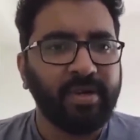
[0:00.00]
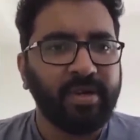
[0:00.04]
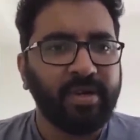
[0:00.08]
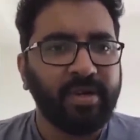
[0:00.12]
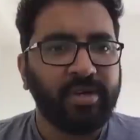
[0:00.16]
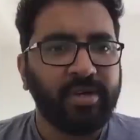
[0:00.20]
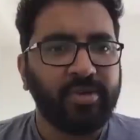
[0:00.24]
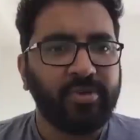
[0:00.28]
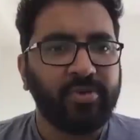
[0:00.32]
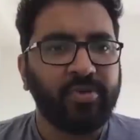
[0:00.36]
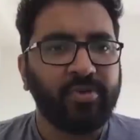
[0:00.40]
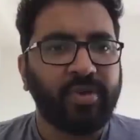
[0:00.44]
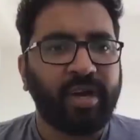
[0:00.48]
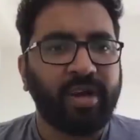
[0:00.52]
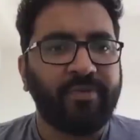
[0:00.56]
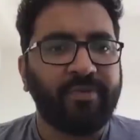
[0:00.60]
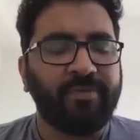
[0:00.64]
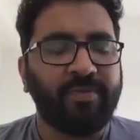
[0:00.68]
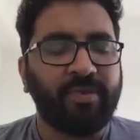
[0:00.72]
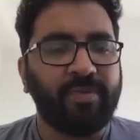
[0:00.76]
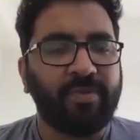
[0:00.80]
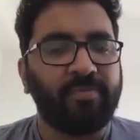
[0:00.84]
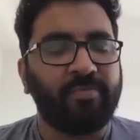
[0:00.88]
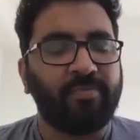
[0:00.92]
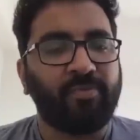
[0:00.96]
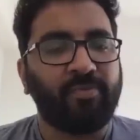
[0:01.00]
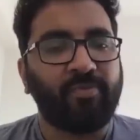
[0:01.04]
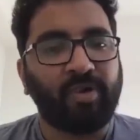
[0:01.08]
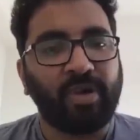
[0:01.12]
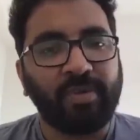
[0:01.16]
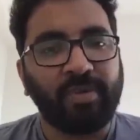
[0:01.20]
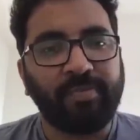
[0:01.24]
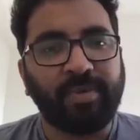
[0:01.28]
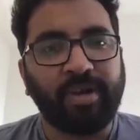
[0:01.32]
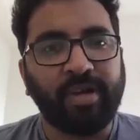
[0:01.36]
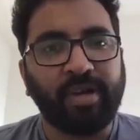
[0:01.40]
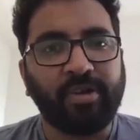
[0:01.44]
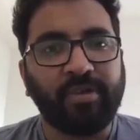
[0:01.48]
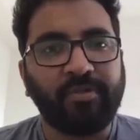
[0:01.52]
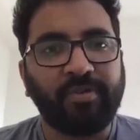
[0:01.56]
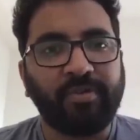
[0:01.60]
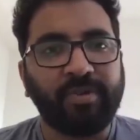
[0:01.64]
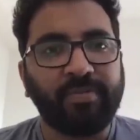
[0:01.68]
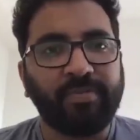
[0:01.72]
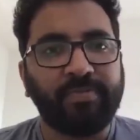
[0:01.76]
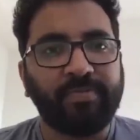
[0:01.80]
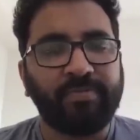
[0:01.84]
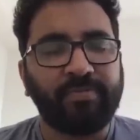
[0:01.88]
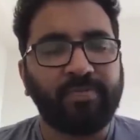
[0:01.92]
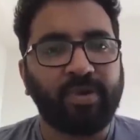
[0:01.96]
You have one part of
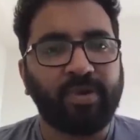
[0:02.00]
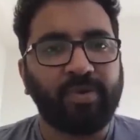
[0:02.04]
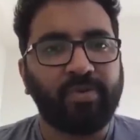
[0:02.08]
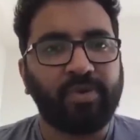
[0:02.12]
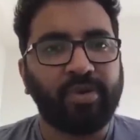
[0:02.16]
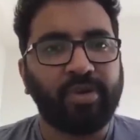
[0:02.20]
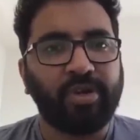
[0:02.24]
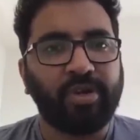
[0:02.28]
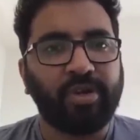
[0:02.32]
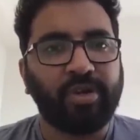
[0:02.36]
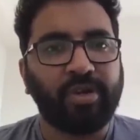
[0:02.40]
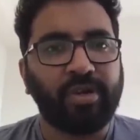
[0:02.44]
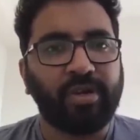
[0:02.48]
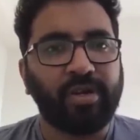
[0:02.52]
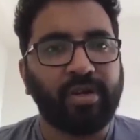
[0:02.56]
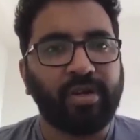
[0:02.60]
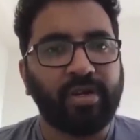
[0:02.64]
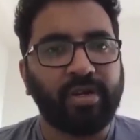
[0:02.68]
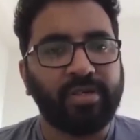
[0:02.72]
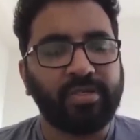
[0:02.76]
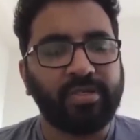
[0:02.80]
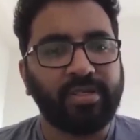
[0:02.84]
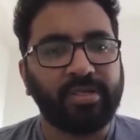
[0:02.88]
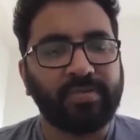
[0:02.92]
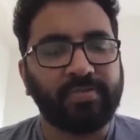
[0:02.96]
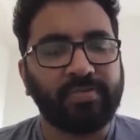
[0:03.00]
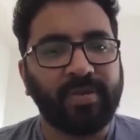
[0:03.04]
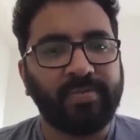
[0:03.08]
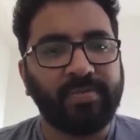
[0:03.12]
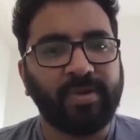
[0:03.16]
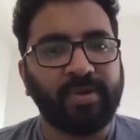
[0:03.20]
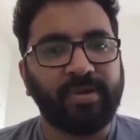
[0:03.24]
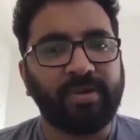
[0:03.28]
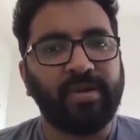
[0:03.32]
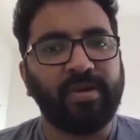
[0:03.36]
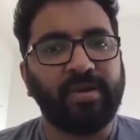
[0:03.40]
your, uh, what do you call, uh, G S paper,